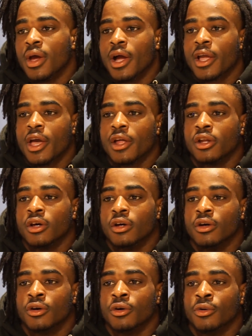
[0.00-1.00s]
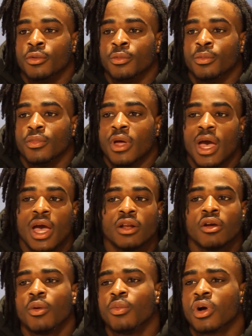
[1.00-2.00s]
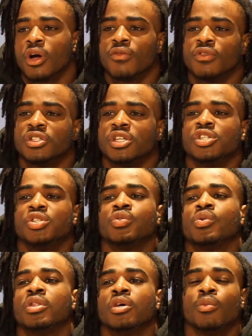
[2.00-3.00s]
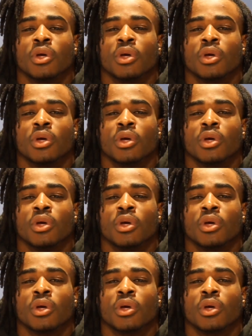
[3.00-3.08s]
I kind of um, had a couple conversations with them,